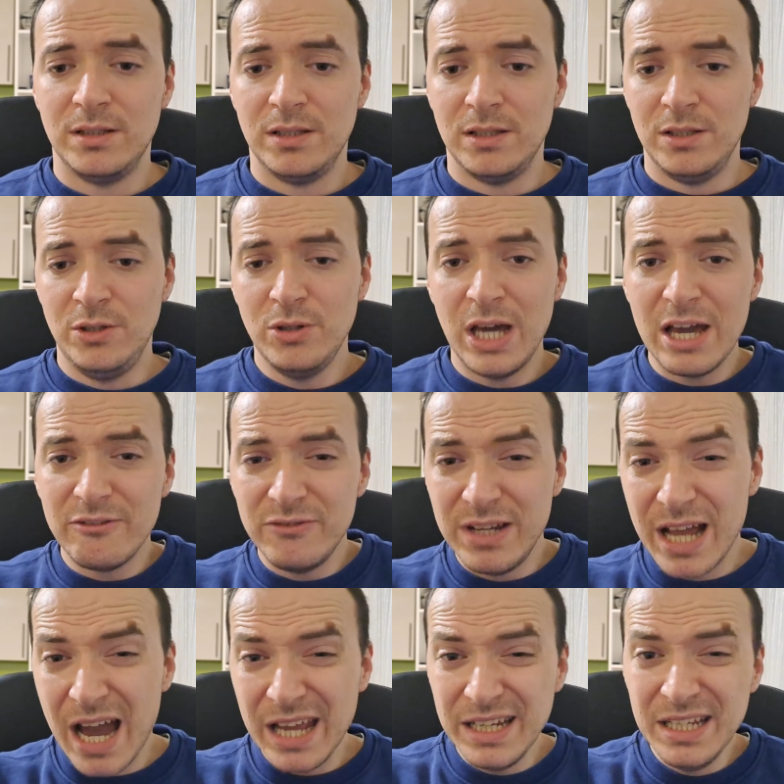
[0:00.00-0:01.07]
you have
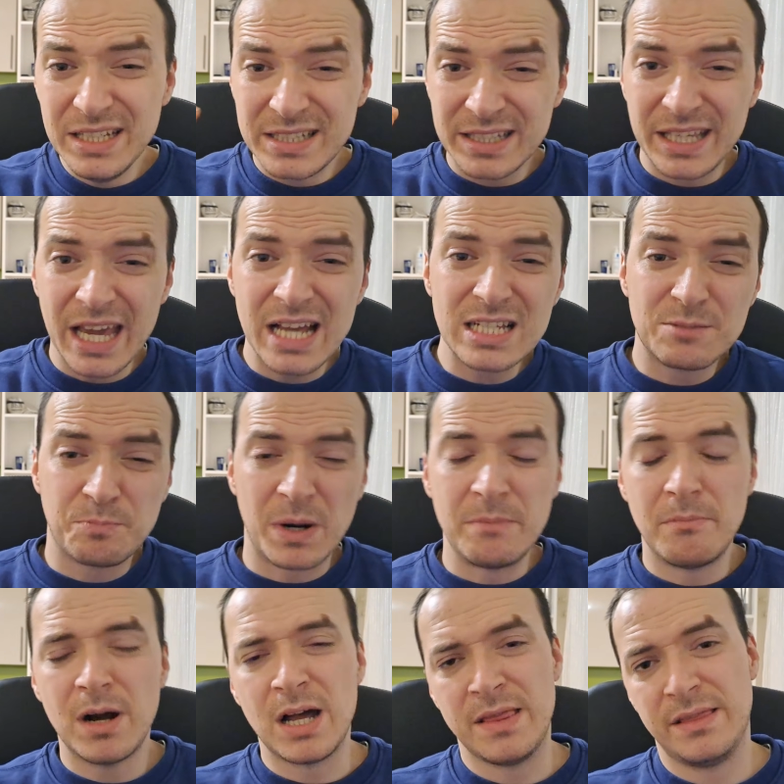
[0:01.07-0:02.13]
90 scans per
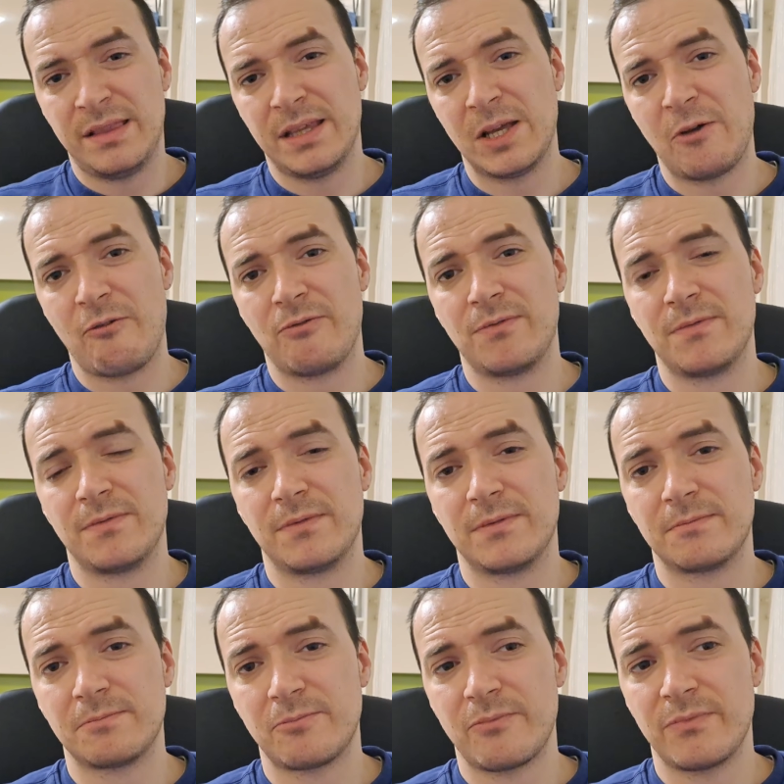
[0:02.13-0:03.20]
month.
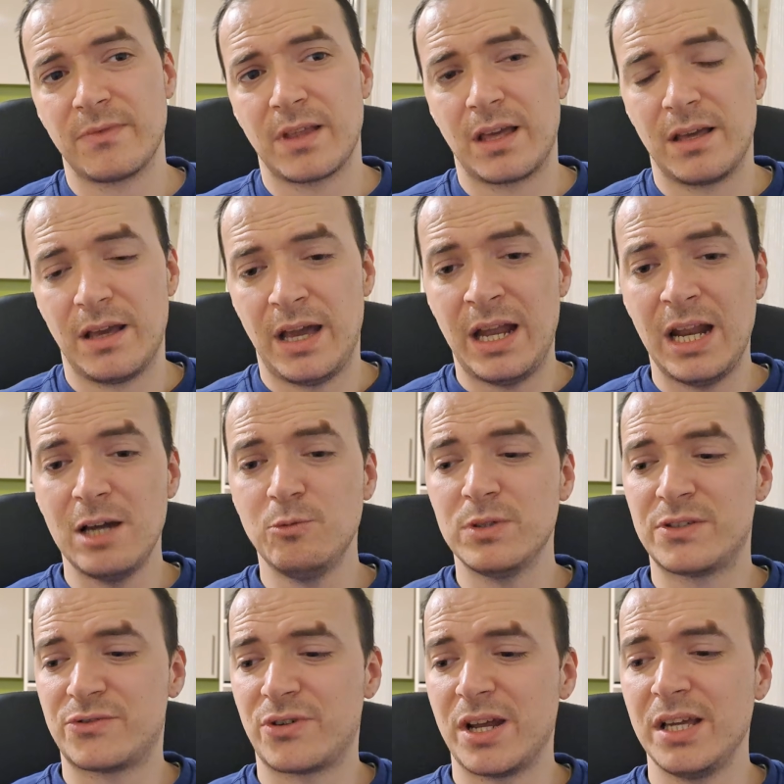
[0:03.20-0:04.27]
And I was
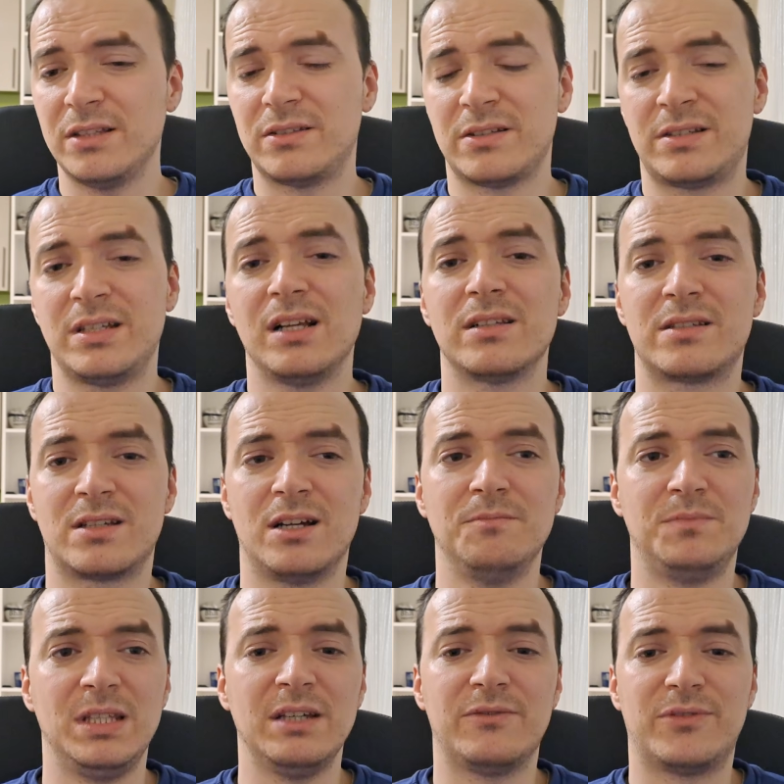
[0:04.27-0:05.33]
trying to sell
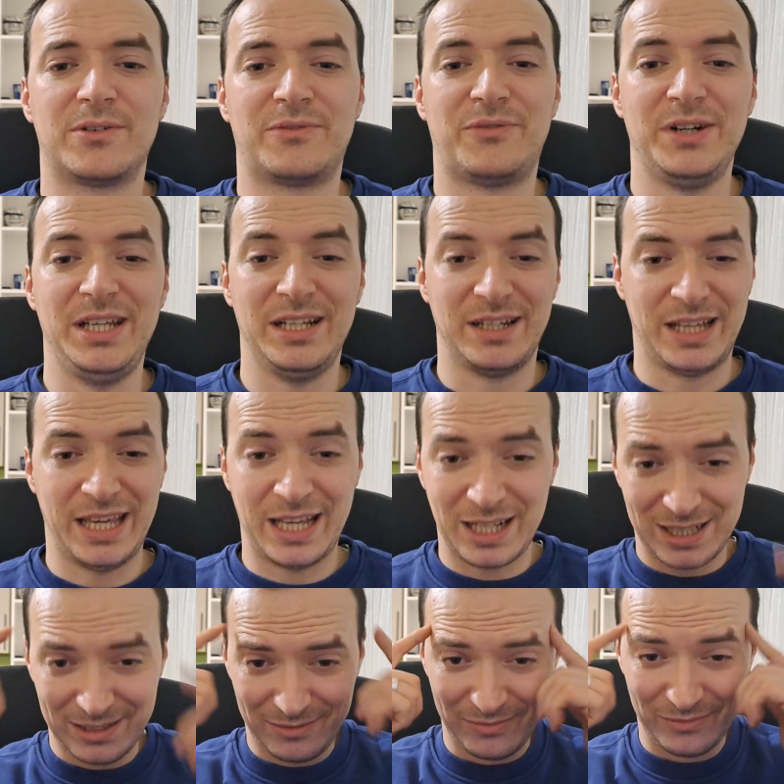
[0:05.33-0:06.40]
something for free. Like,
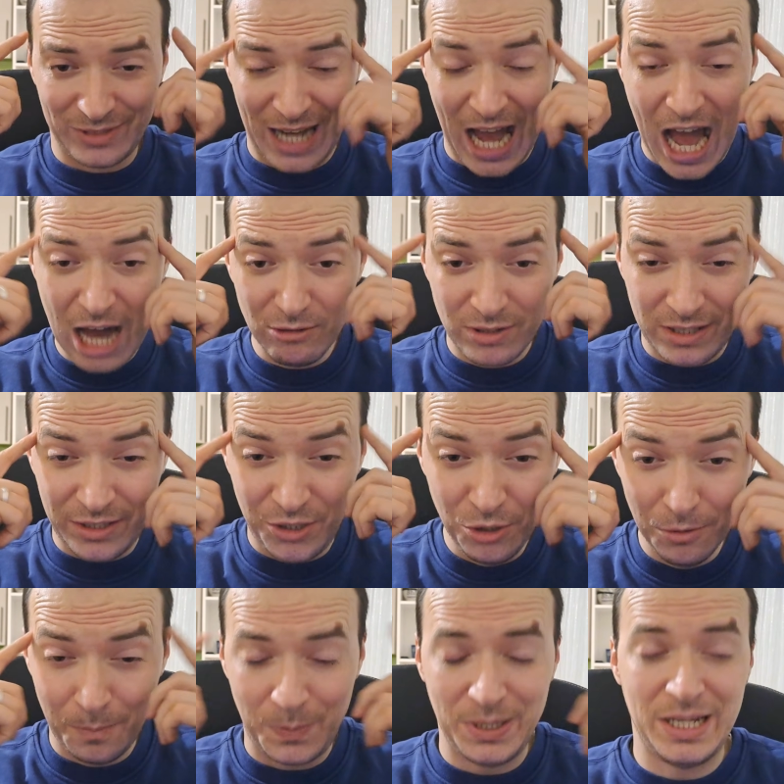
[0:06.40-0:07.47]
how
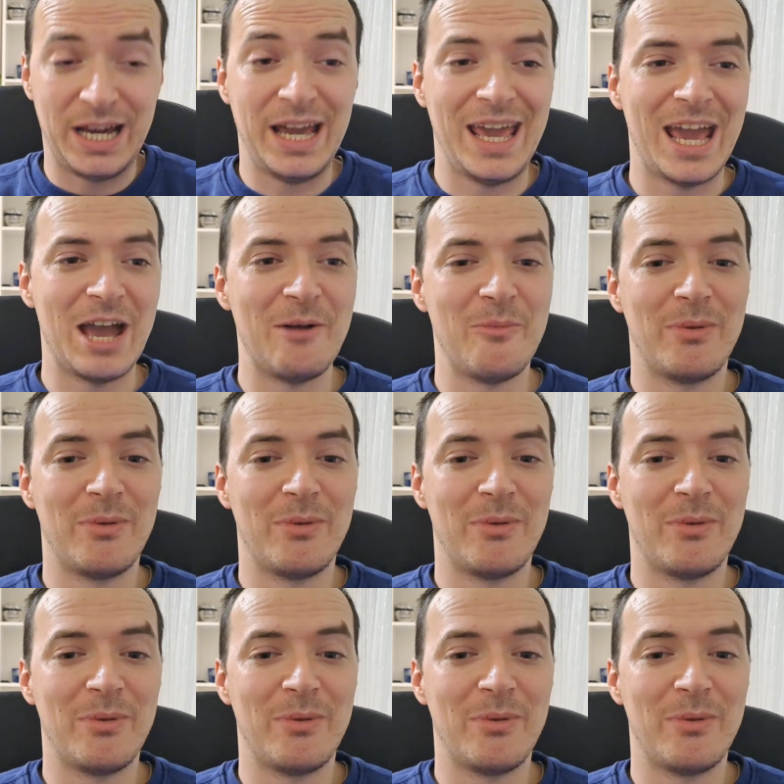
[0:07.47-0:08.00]
stupid I am.